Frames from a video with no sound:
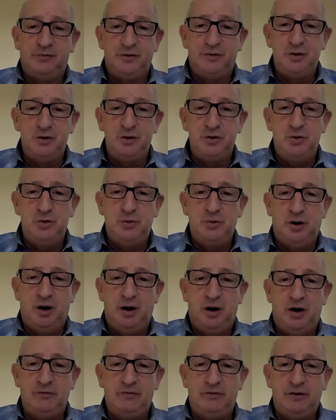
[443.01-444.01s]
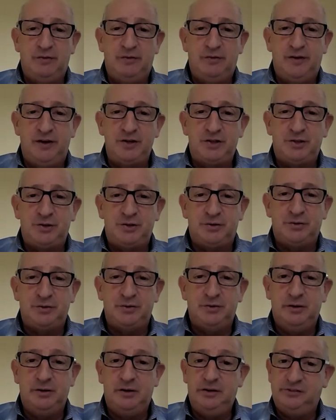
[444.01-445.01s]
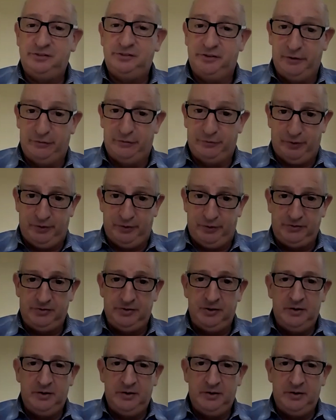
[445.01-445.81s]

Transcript: view of adventure is different,